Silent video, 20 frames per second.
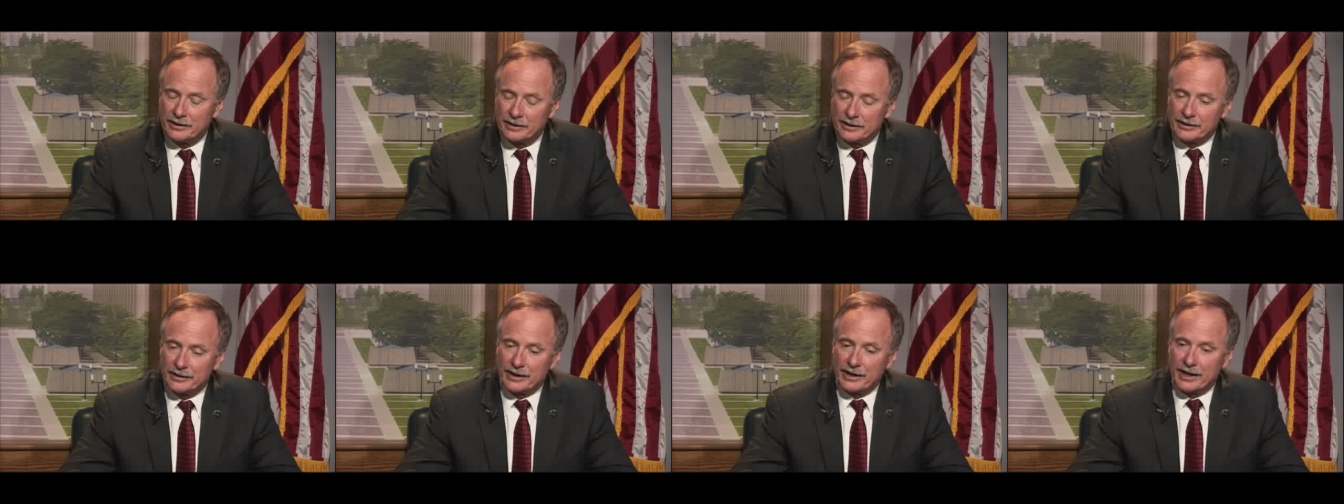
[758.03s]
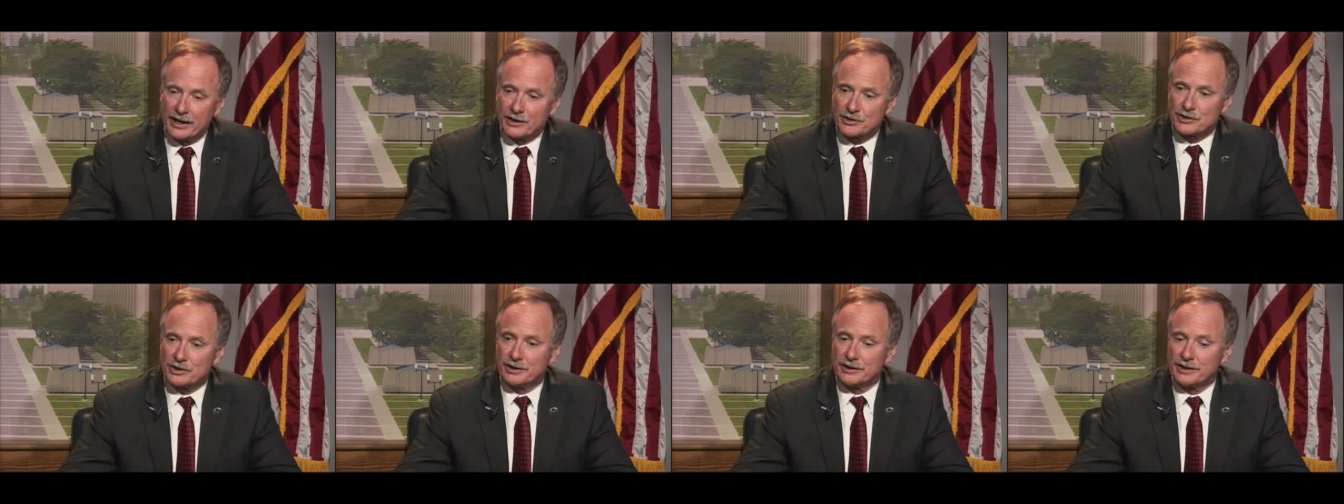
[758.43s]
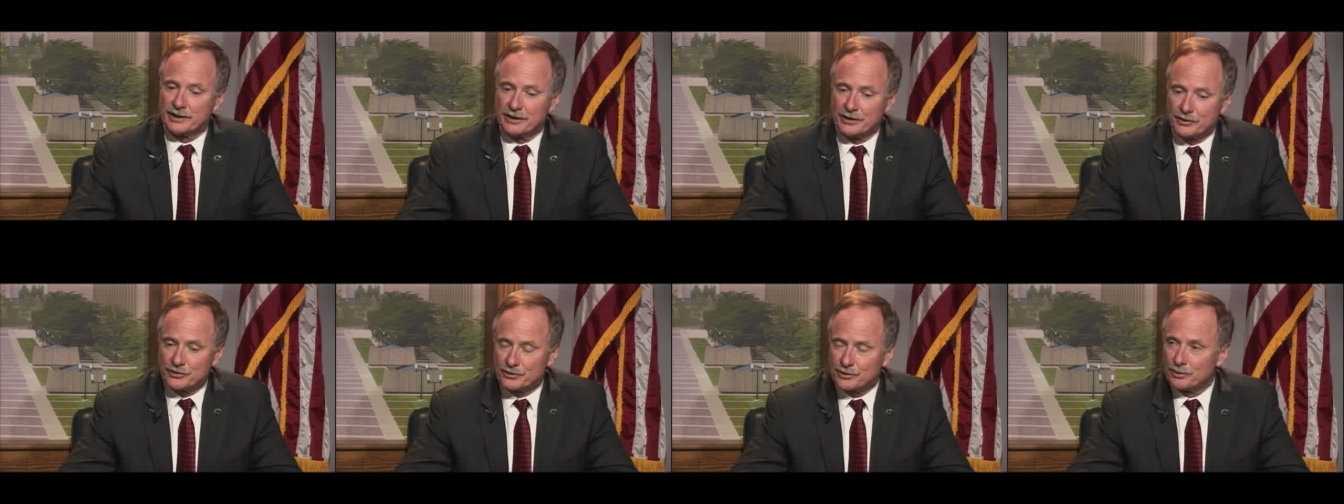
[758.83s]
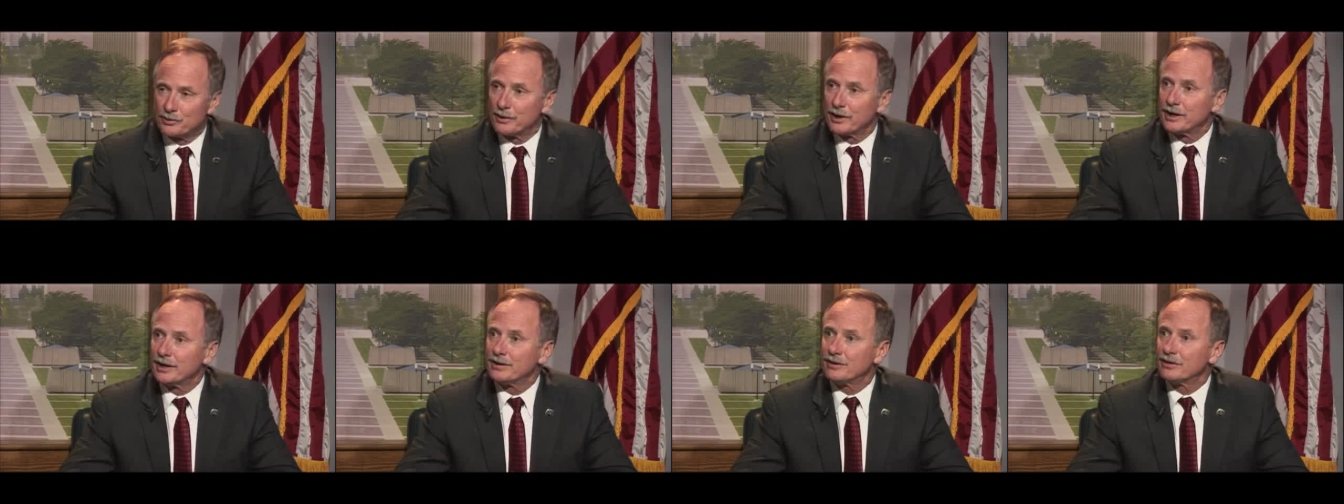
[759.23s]
that actually is the
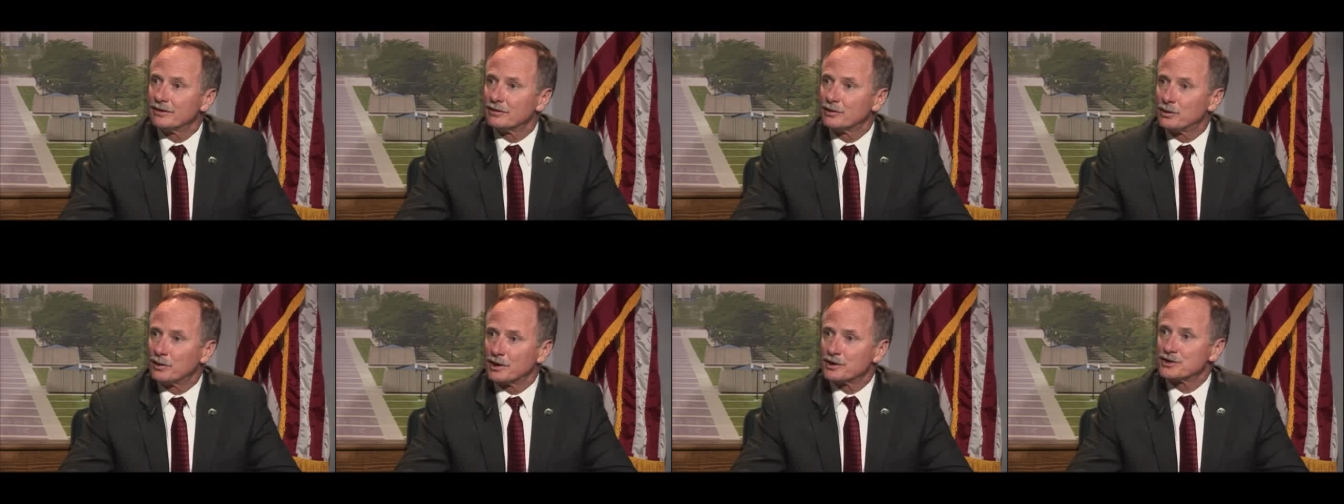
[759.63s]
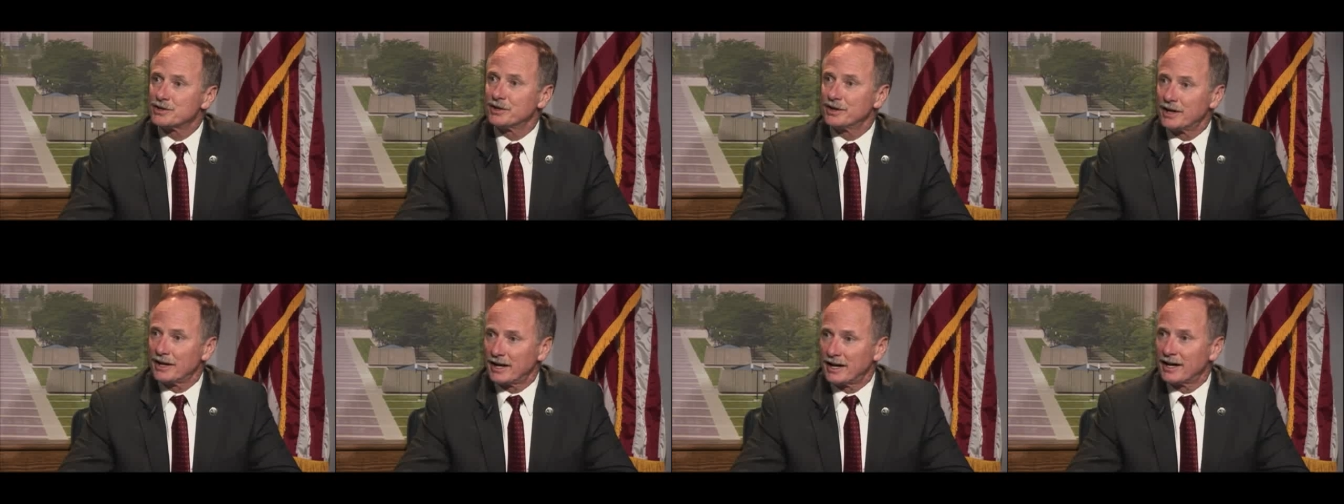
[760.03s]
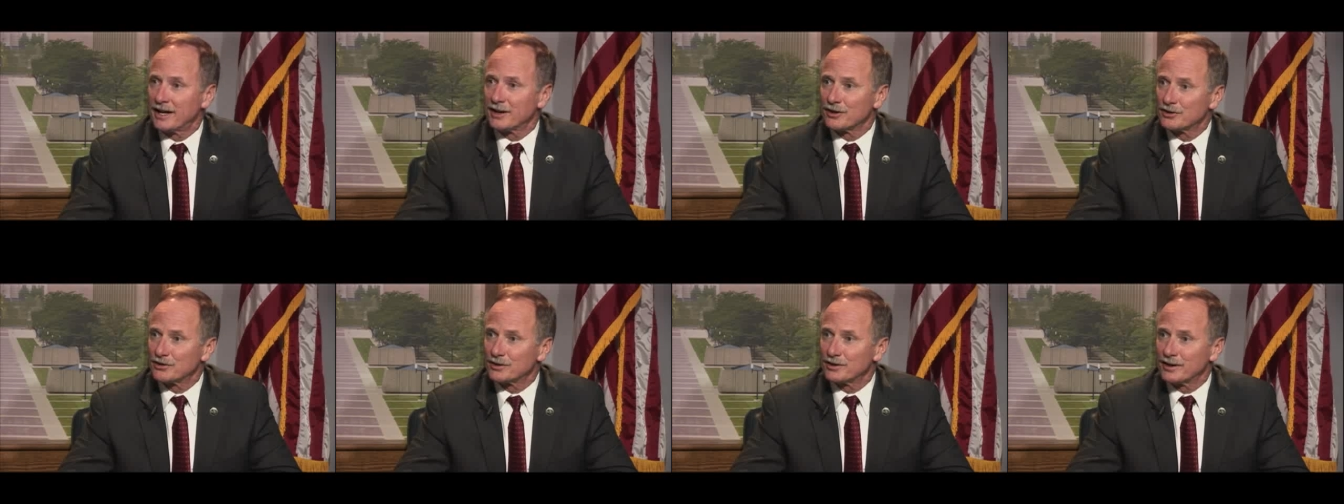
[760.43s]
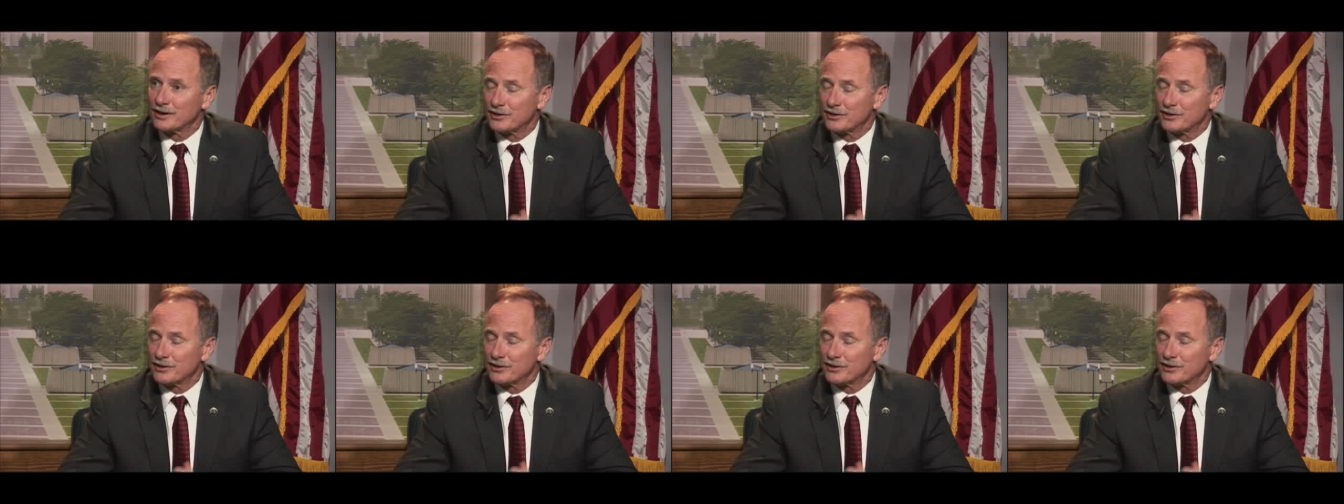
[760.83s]
right question to ask.